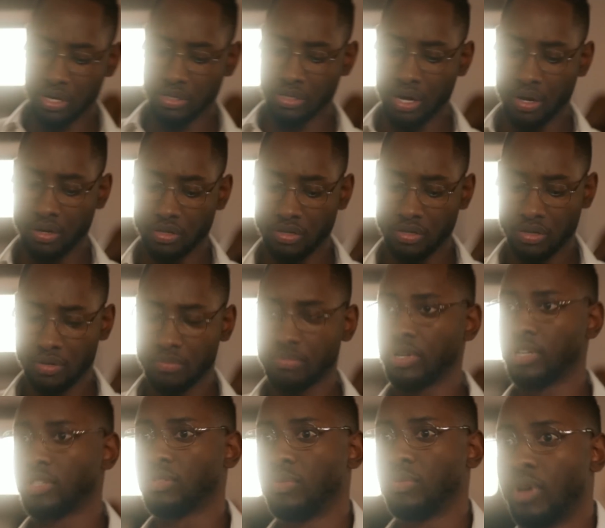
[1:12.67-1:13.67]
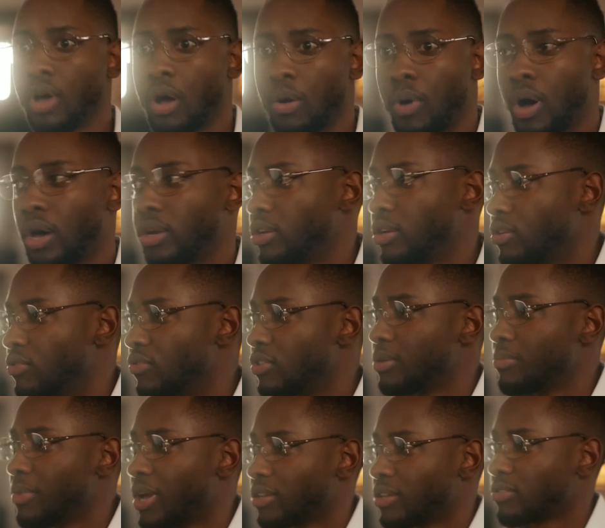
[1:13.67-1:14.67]
guy's ours. Plus, we all wanted a
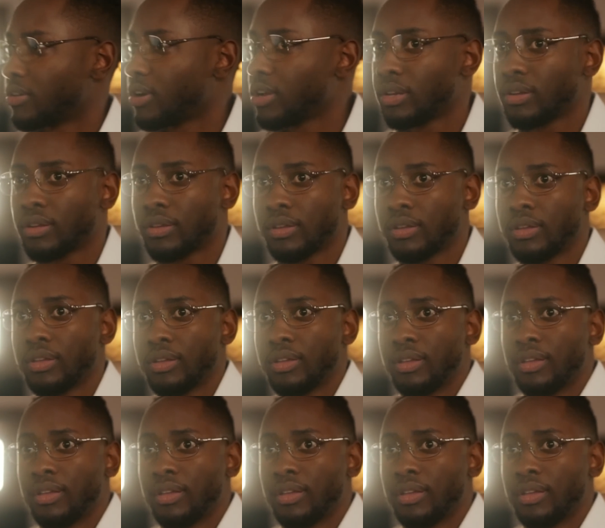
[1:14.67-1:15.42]
rematch, right? And